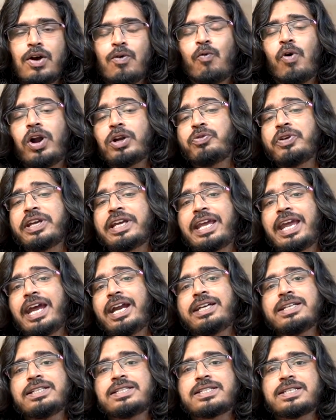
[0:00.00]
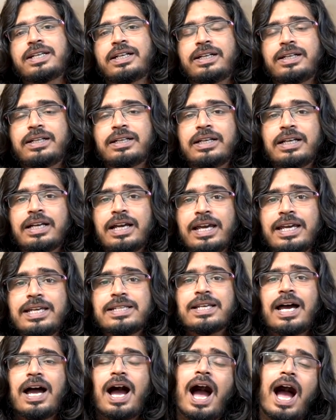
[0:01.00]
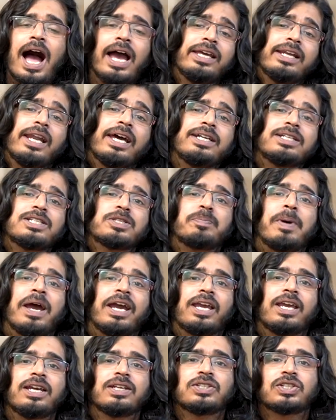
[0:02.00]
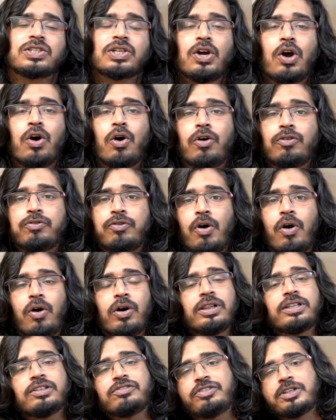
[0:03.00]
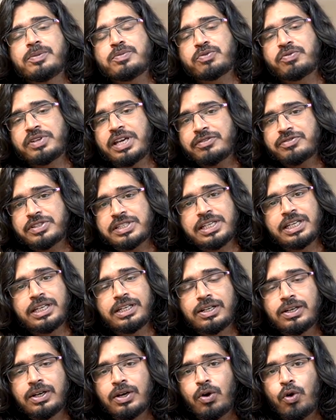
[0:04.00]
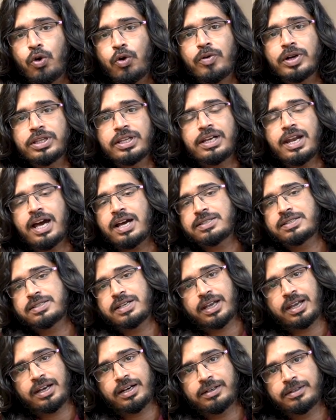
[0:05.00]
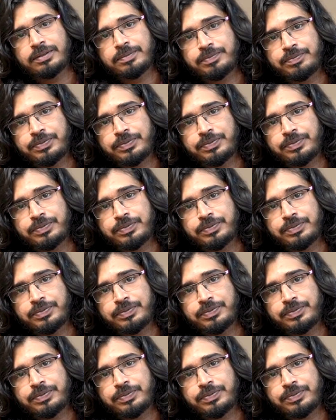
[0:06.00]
What we get instead is a highlights package of all the films we have seen over the last decade.